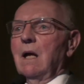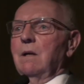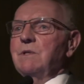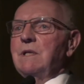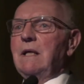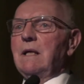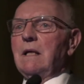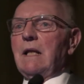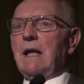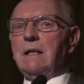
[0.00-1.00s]
It was a year
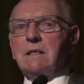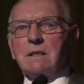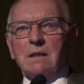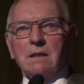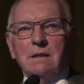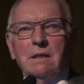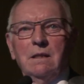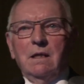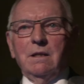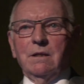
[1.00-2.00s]
later
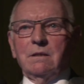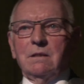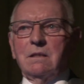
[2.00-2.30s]
that,